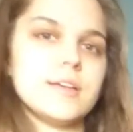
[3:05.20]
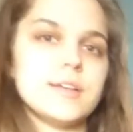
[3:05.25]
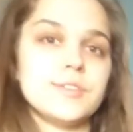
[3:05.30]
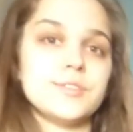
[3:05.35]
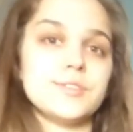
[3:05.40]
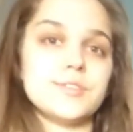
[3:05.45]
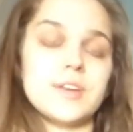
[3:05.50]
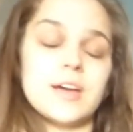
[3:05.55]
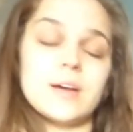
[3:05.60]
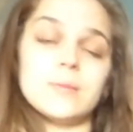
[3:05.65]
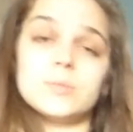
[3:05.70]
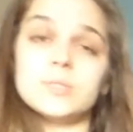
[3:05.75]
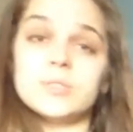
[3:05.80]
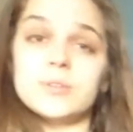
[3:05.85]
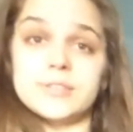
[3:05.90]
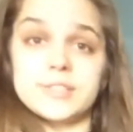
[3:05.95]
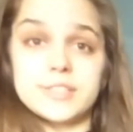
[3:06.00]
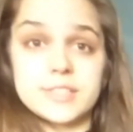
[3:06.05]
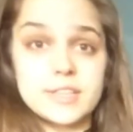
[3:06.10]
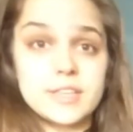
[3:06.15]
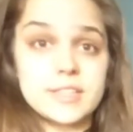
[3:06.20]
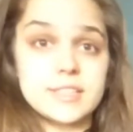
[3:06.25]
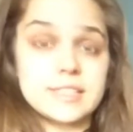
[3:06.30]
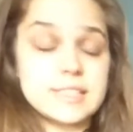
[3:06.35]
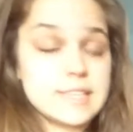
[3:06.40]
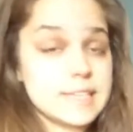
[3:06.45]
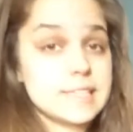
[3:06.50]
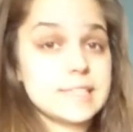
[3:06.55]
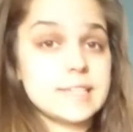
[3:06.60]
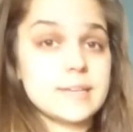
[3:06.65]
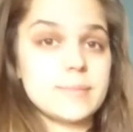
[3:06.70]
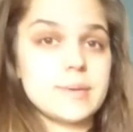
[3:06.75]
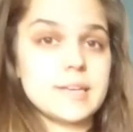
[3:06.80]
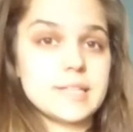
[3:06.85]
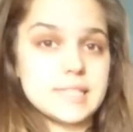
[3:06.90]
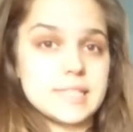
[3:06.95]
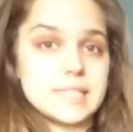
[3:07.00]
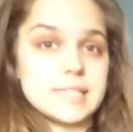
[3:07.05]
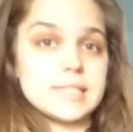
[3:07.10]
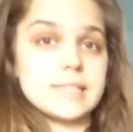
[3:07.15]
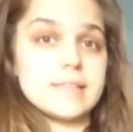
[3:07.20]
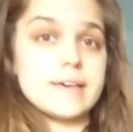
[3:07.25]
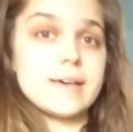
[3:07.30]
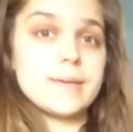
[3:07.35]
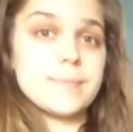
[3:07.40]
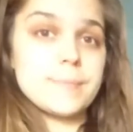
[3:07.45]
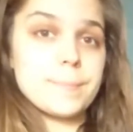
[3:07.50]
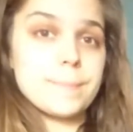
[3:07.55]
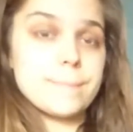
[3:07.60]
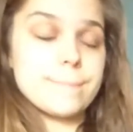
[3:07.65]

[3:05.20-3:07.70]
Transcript: So now I'm just going to stir the seasoning mix into that.